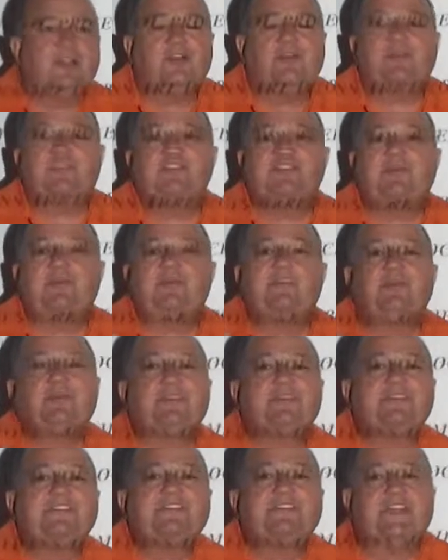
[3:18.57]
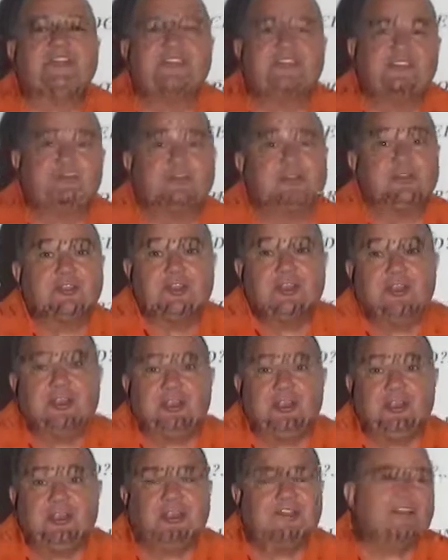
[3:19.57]
or some of you even say this word,
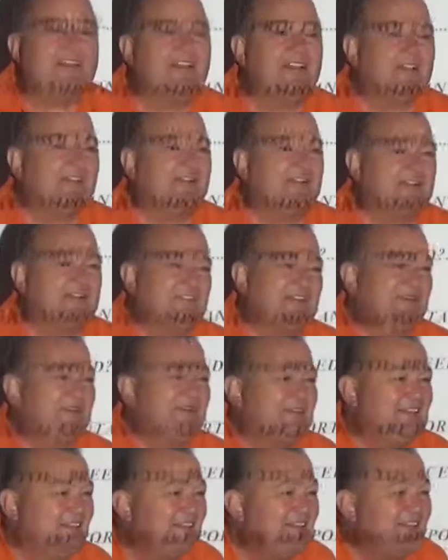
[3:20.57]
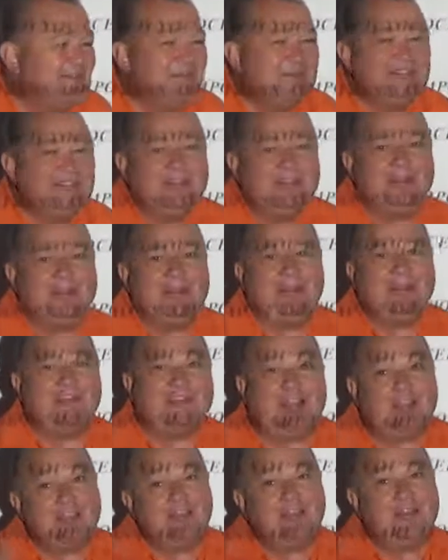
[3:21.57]
good. When somebody heard
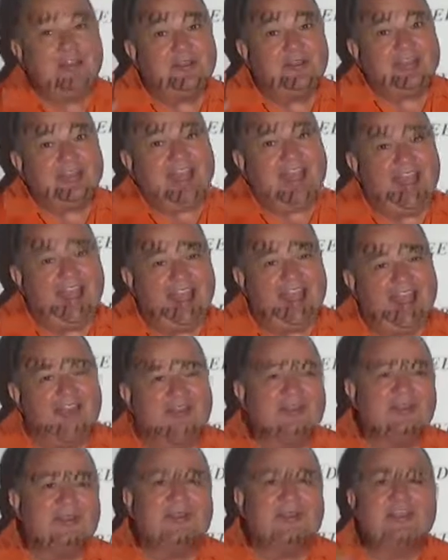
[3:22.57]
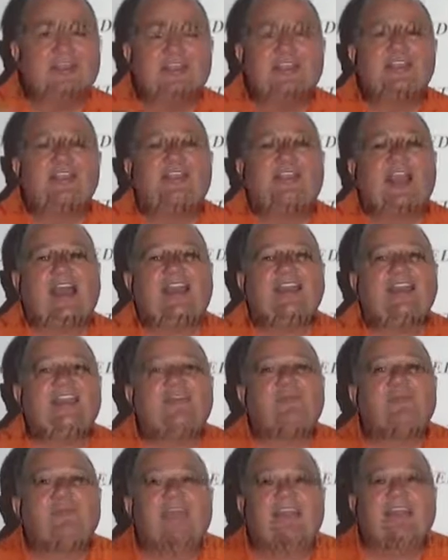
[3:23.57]
you, good, ow, you've got to
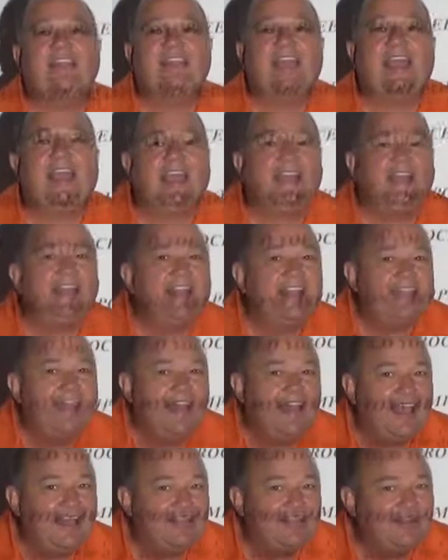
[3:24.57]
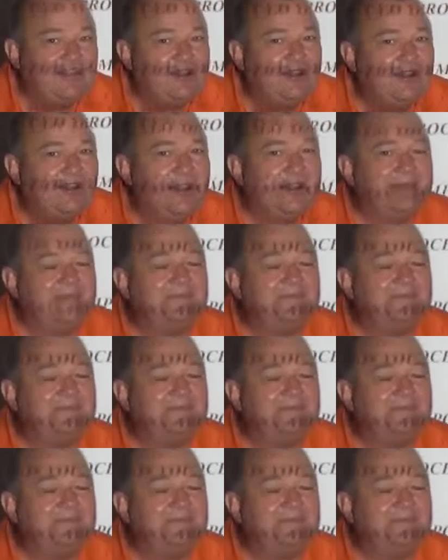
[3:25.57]
get rid of that little